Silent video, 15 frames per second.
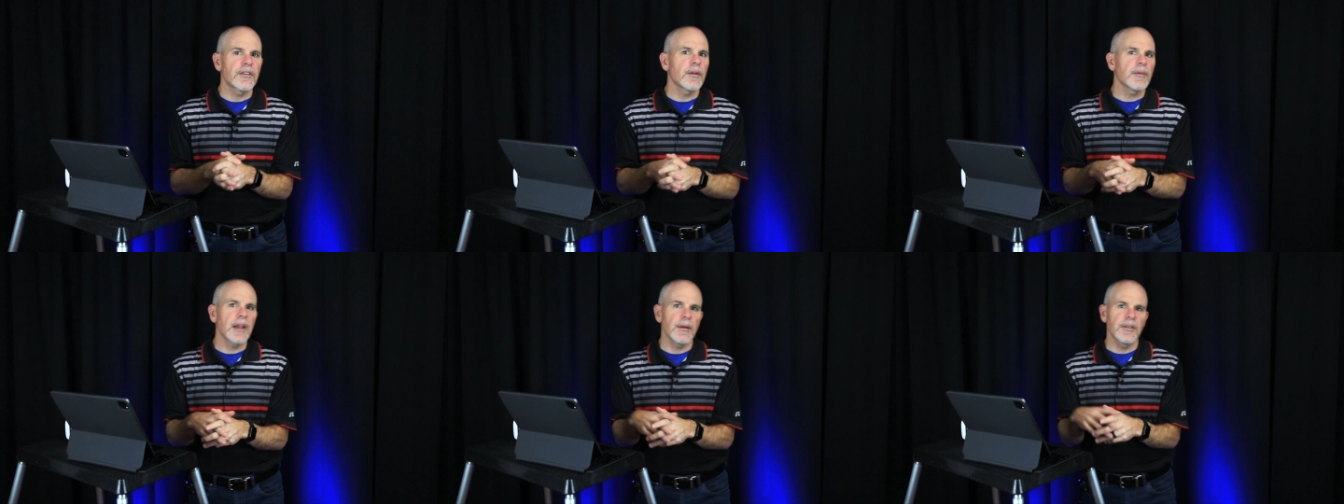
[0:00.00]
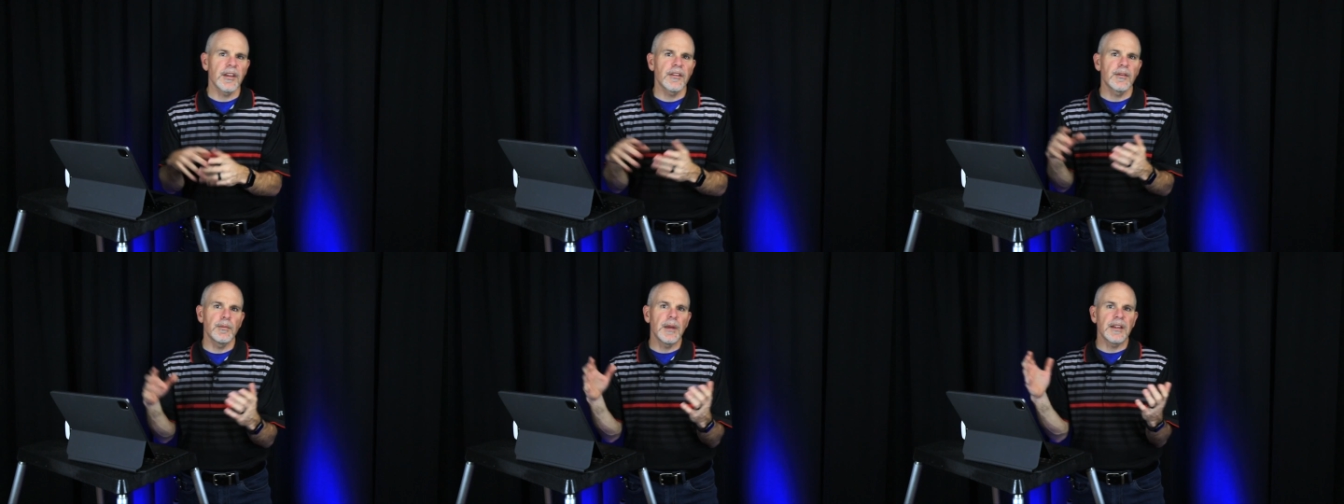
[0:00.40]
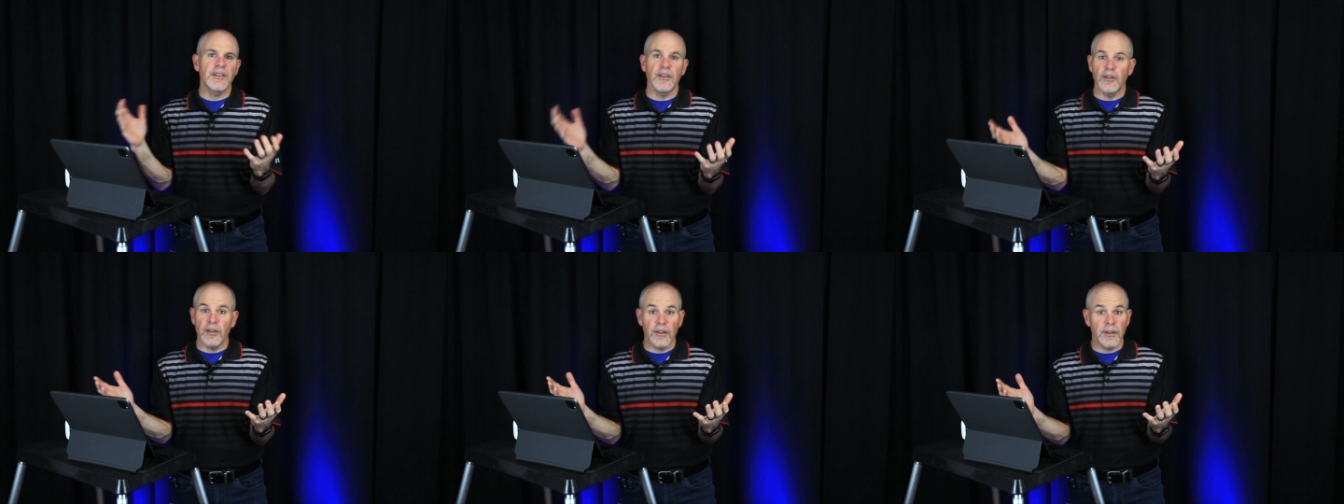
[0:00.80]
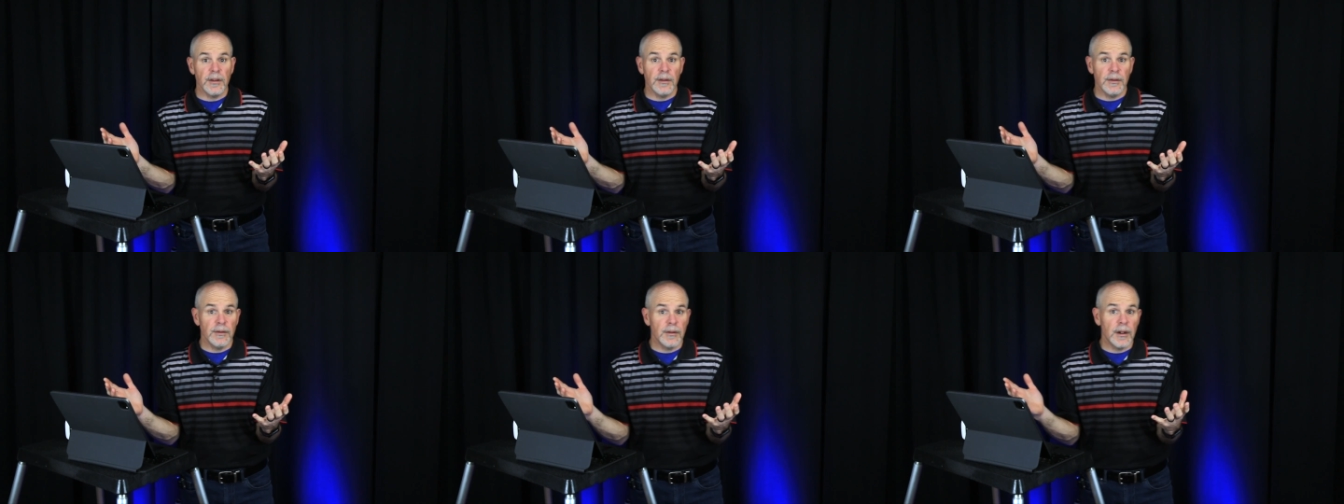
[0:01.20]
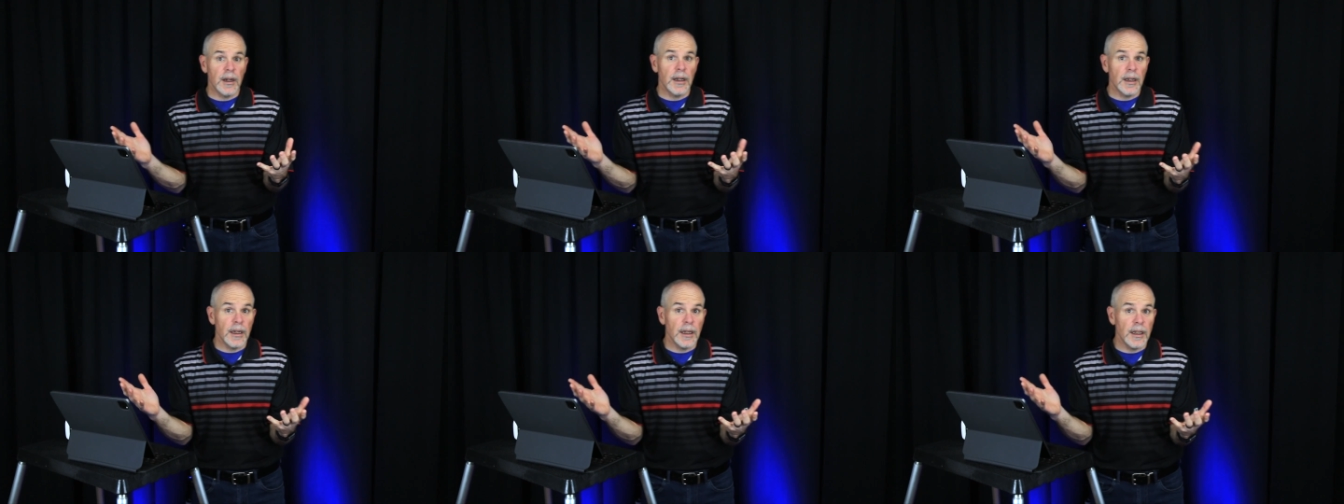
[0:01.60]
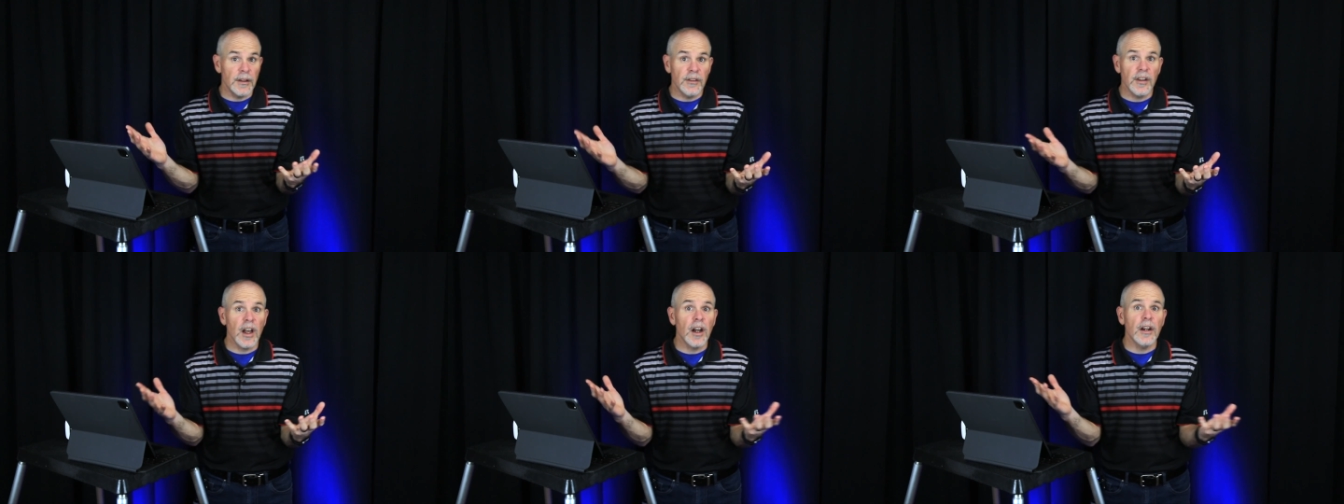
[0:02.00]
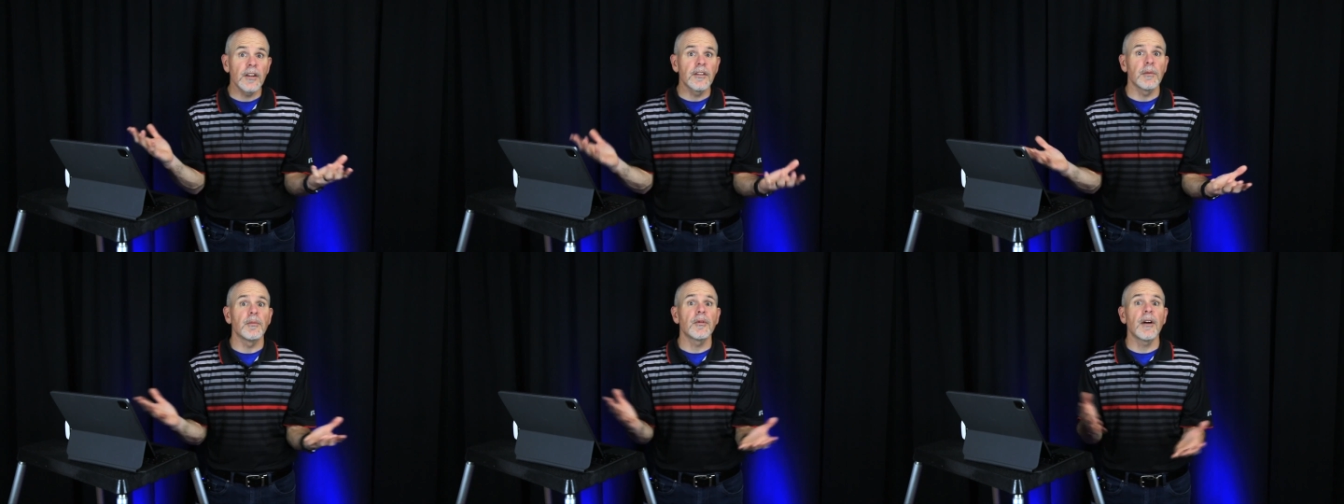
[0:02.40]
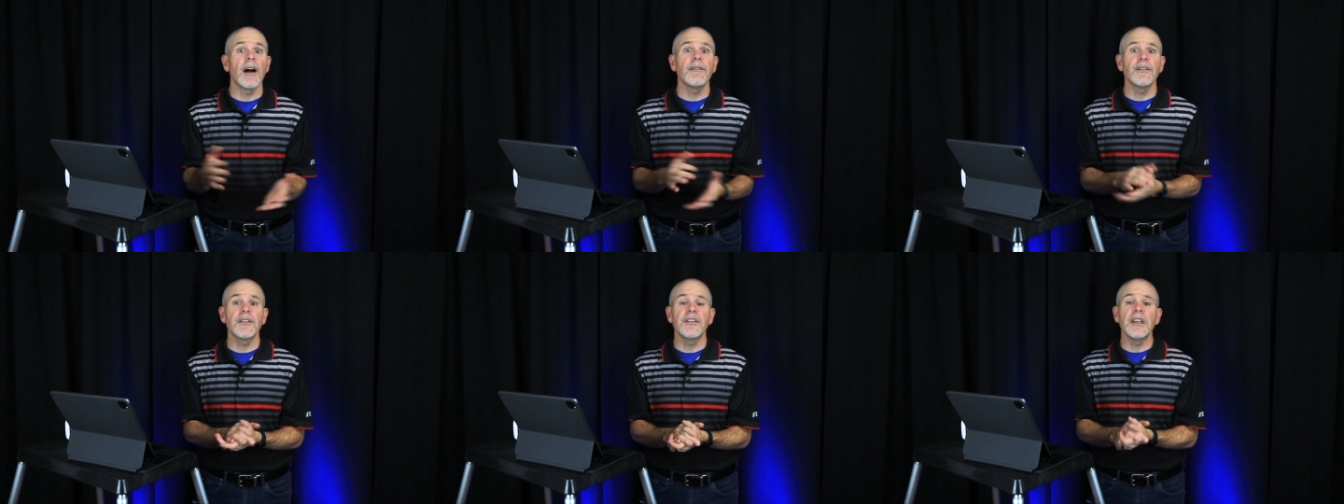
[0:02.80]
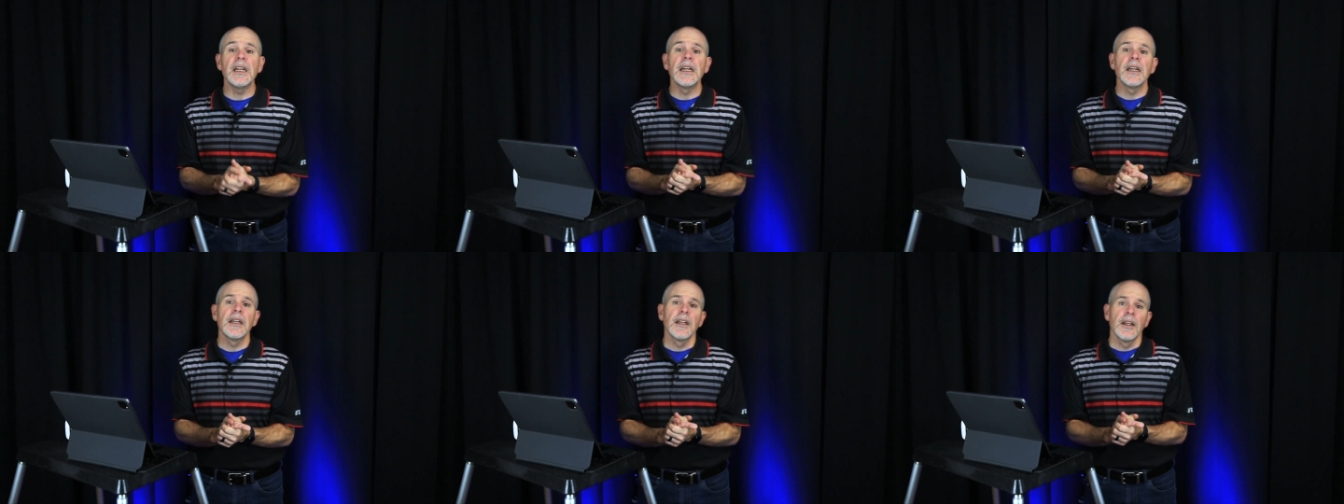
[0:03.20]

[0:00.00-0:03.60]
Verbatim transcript: Sometimes that's messages uh, in tongues and prophecy